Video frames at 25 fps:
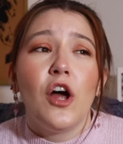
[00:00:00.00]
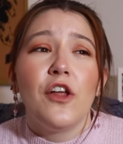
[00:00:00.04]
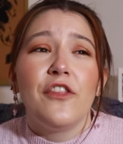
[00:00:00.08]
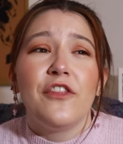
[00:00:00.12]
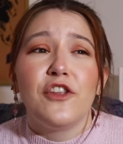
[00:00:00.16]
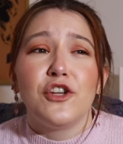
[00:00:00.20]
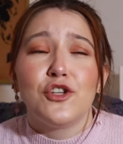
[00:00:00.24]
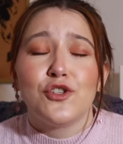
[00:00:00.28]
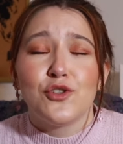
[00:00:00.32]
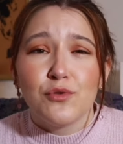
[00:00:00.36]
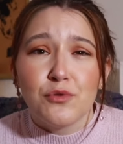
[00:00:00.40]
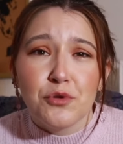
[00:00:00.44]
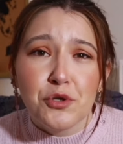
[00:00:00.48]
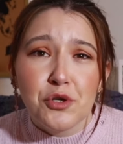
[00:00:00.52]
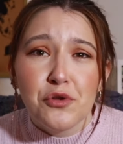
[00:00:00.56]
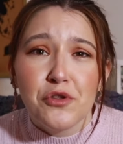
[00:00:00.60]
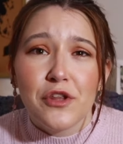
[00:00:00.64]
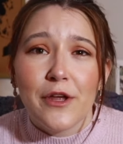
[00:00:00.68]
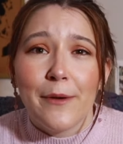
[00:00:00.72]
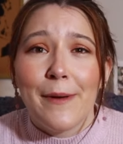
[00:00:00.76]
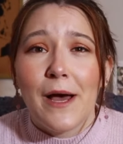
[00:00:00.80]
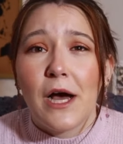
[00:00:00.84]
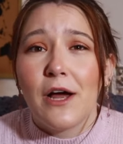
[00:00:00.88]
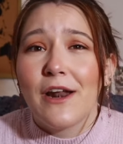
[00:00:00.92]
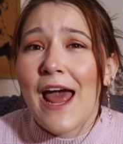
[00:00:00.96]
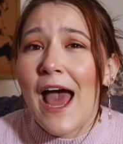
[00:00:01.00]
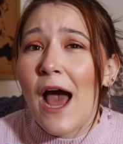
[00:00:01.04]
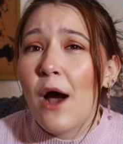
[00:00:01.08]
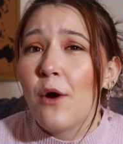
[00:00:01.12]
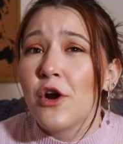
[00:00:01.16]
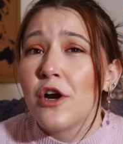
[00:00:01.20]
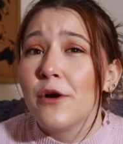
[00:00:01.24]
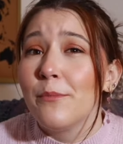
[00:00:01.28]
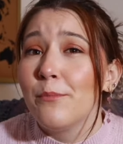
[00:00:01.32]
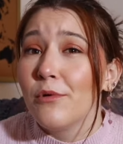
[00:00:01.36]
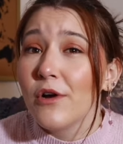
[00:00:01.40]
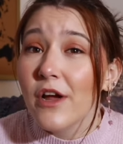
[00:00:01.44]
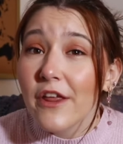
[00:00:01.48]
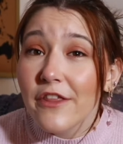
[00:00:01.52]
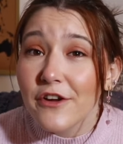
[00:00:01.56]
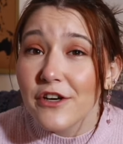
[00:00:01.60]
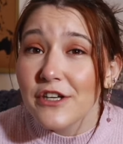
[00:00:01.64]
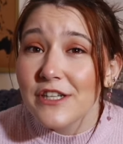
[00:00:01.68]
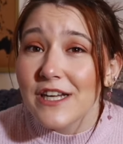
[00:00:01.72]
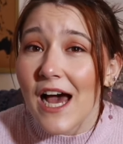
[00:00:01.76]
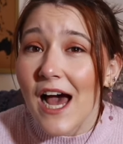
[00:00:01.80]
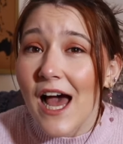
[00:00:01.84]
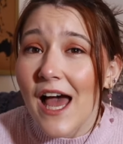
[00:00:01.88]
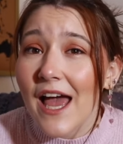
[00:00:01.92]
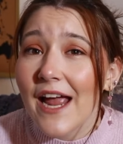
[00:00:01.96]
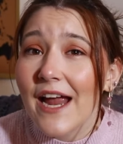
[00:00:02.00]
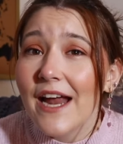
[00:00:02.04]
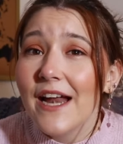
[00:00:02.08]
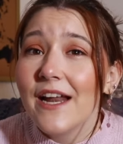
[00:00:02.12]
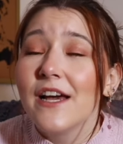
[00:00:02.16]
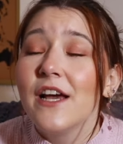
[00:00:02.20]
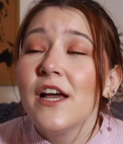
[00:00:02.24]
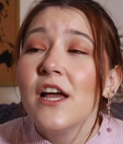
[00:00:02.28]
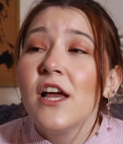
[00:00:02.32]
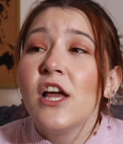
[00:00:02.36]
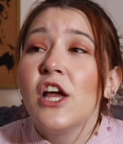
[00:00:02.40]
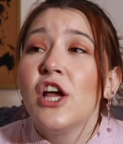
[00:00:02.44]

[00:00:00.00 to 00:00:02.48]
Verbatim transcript: the truth about how her brother died.